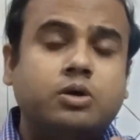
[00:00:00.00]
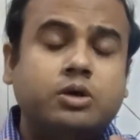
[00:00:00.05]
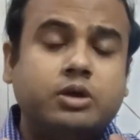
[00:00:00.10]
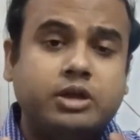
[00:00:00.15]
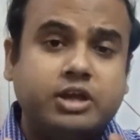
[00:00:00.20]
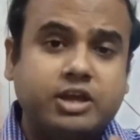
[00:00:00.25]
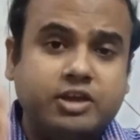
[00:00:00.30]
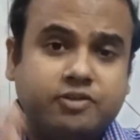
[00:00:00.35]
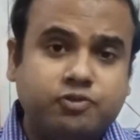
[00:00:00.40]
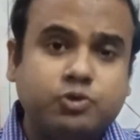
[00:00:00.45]

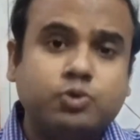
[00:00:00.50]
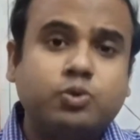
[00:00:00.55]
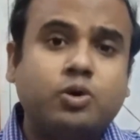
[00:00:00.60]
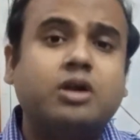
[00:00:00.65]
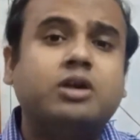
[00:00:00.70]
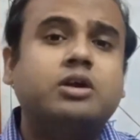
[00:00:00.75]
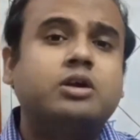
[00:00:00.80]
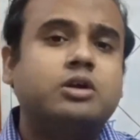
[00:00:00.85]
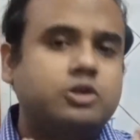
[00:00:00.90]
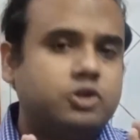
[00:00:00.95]
if you
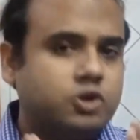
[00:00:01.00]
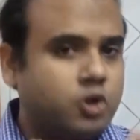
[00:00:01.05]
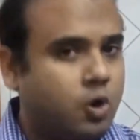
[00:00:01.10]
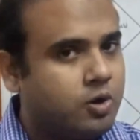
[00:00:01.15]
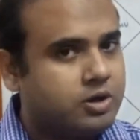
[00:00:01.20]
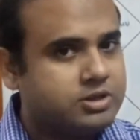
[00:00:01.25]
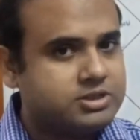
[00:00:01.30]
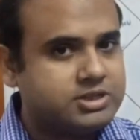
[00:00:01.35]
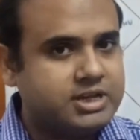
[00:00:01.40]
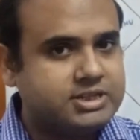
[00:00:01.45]
are
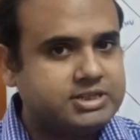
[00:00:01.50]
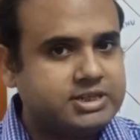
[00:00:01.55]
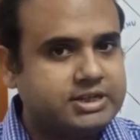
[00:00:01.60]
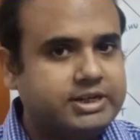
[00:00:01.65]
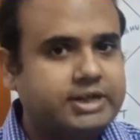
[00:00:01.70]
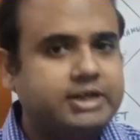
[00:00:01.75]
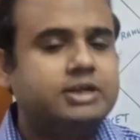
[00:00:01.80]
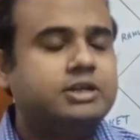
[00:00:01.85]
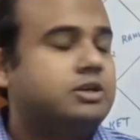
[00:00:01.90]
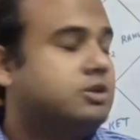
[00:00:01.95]
Taurus
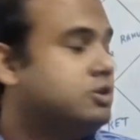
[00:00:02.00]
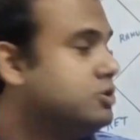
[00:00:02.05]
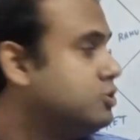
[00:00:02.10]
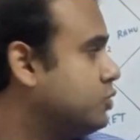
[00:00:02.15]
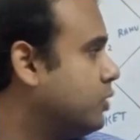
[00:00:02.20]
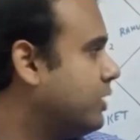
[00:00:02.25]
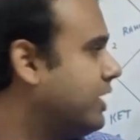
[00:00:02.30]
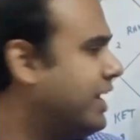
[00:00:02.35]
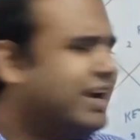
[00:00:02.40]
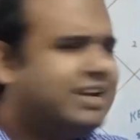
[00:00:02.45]
Ascendant.
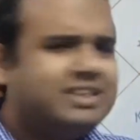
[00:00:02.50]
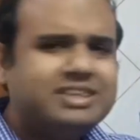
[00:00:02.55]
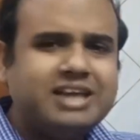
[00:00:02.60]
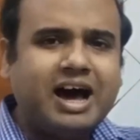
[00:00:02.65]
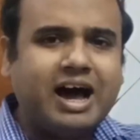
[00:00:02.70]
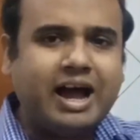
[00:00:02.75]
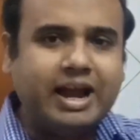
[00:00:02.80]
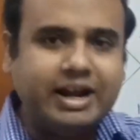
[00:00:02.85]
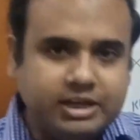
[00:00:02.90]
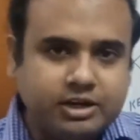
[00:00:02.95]
So get the
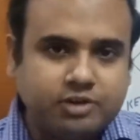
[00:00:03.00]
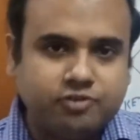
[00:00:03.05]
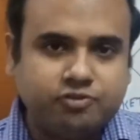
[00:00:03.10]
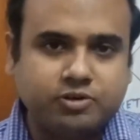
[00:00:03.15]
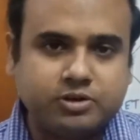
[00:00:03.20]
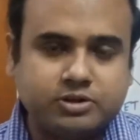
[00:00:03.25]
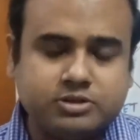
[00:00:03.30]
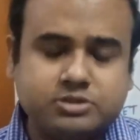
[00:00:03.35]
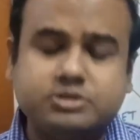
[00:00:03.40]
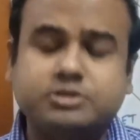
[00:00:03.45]
idea
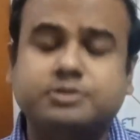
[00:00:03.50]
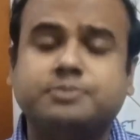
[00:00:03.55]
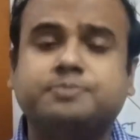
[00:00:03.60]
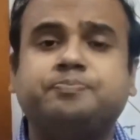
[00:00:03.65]
first.